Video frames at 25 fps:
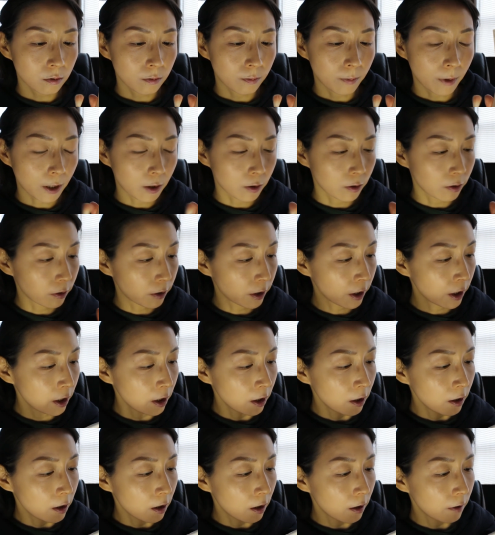powdery,
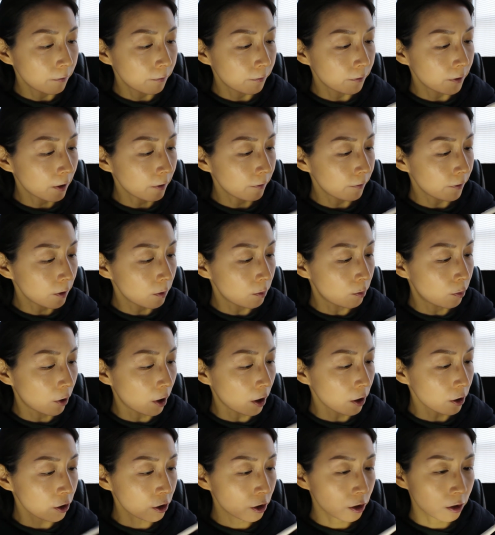a fluffy
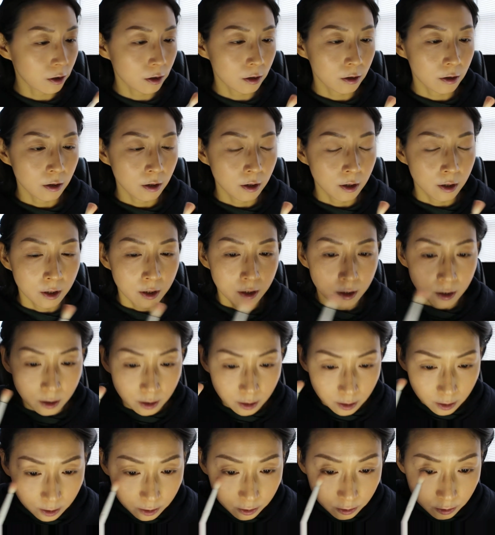brush,
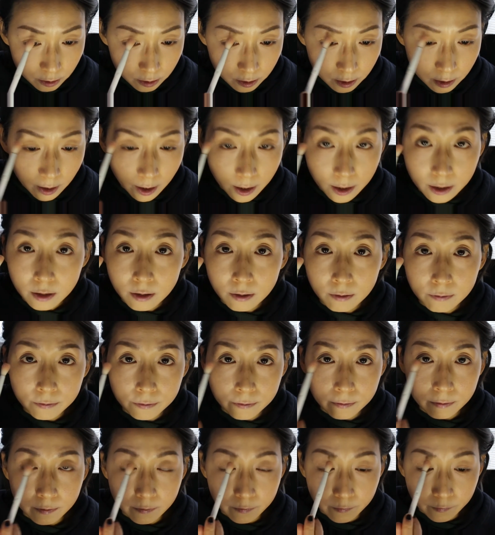and just kind of
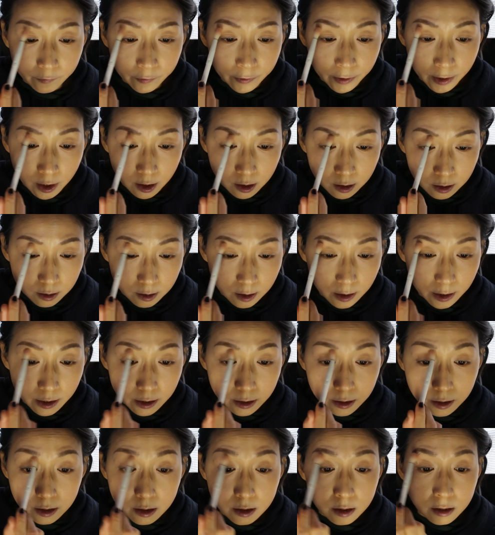
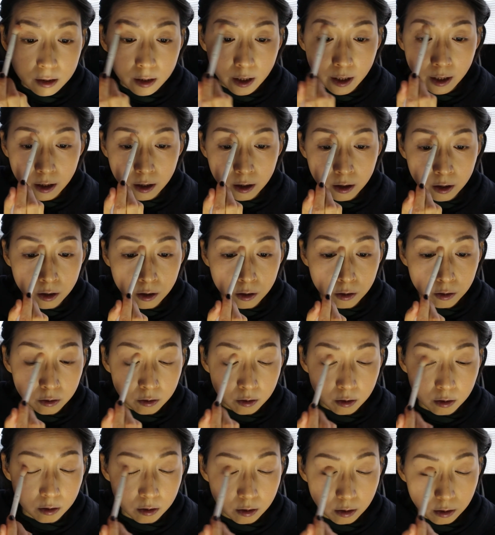lay this
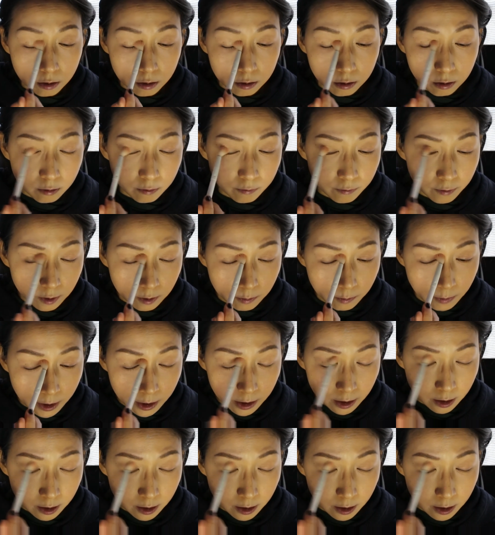down all over my